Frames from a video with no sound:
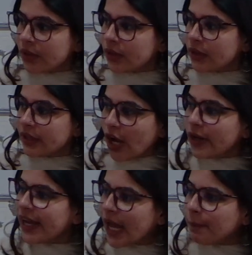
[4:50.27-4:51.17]
Now
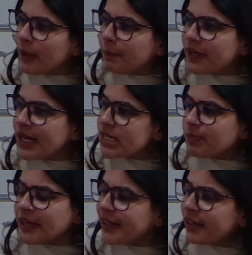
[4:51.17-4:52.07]
here people are
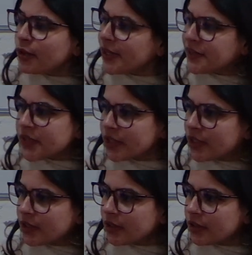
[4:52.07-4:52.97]
speaking to each other
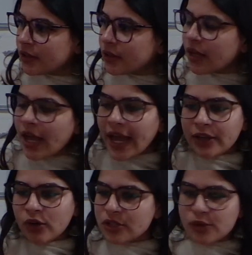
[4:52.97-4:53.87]
and
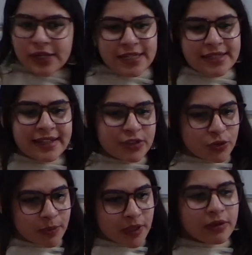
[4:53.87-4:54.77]
also listening to
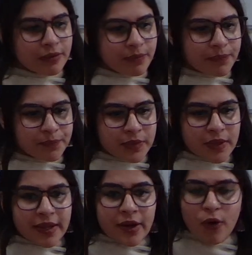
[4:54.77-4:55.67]
me.
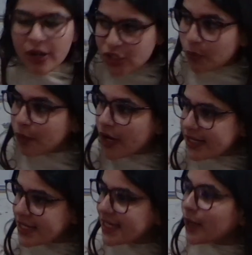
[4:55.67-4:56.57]
Also
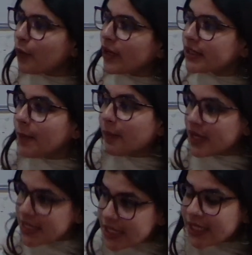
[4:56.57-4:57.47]
processing what the
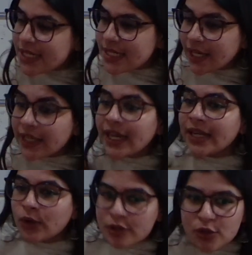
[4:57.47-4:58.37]
person is saying and
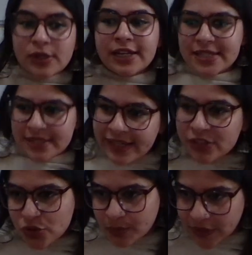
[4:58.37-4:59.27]
also listening to me.